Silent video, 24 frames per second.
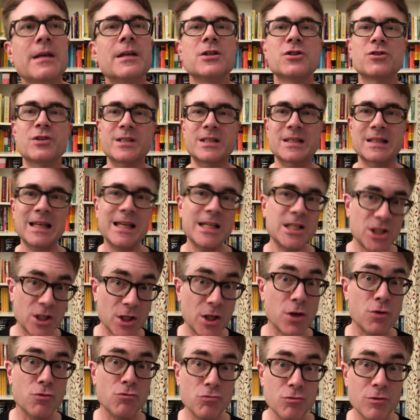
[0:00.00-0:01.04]
Translation
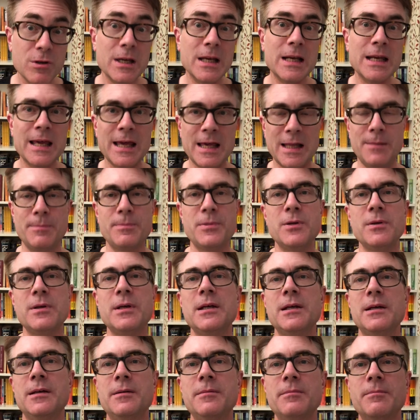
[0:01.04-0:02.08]
can really help you
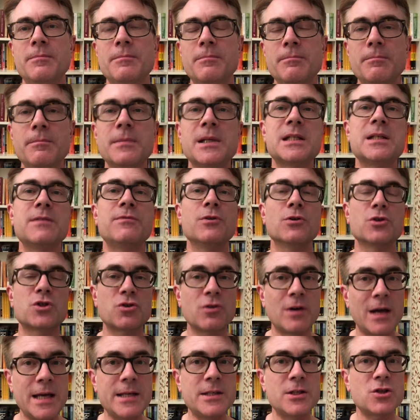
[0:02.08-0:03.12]
here, because if you're
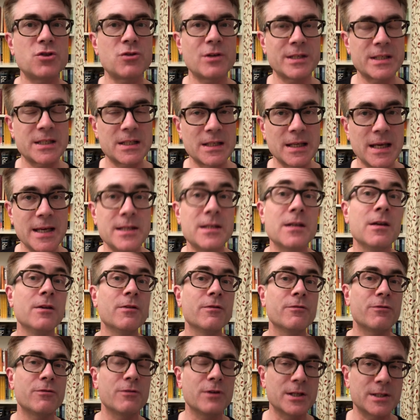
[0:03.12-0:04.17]
trying to translate,
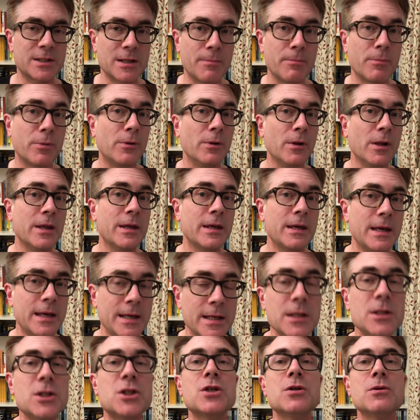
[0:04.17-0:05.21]
for example,
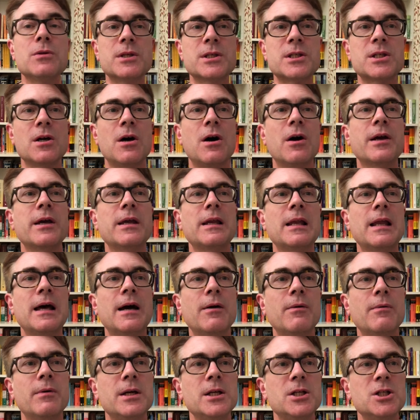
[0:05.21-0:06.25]
into the target
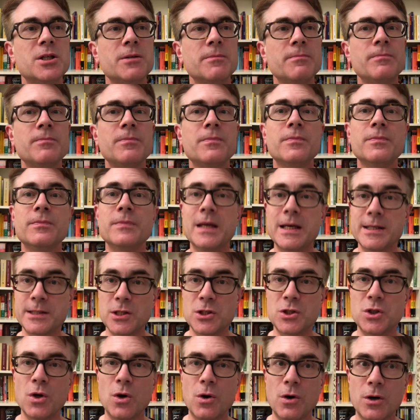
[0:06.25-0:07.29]
language, there's a
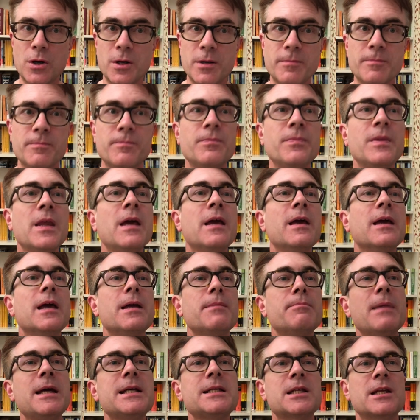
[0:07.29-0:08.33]
dog.
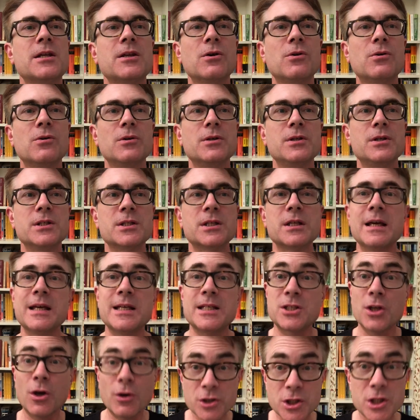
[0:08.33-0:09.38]
It makes a noise.
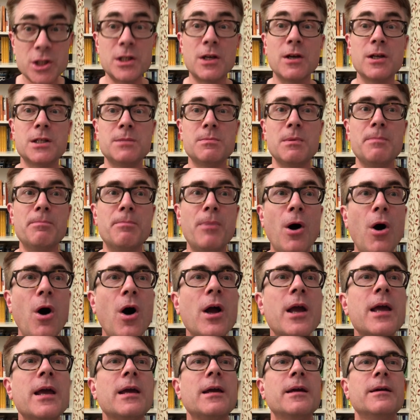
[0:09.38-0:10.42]
It's not just going to be
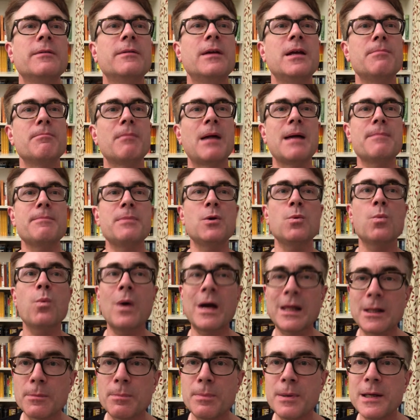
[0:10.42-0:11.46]
barking. It might be
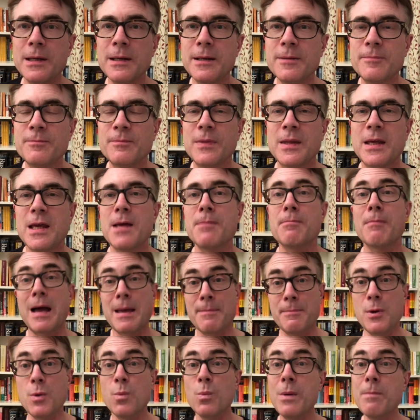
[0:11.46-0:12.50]
whelping. It
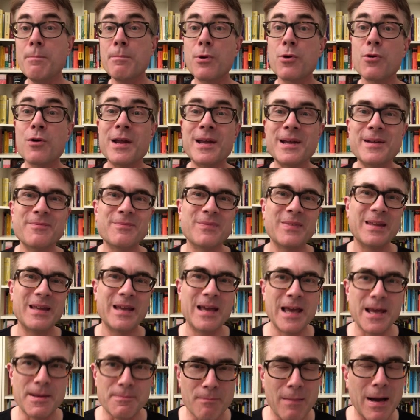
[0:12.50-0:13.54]
might be whimpering.
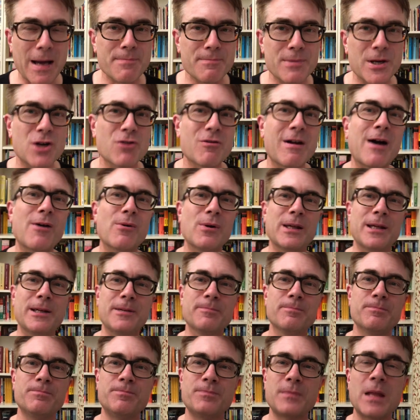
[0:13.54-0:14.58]
It might be growling.